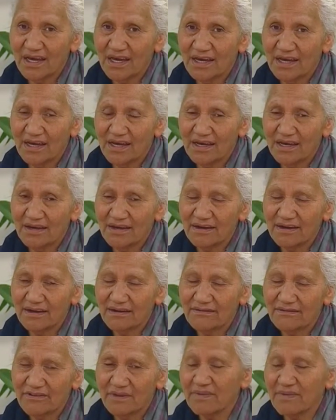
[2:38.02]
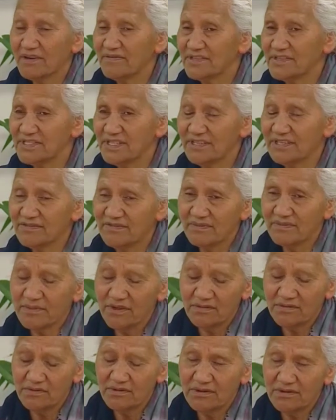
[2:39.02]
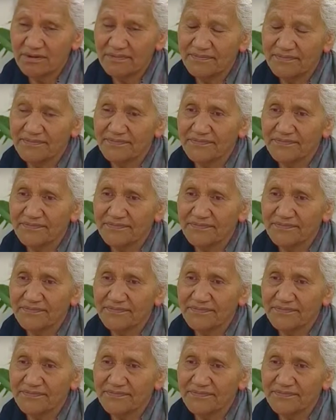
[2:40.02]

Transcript: uh, from overseas from the war.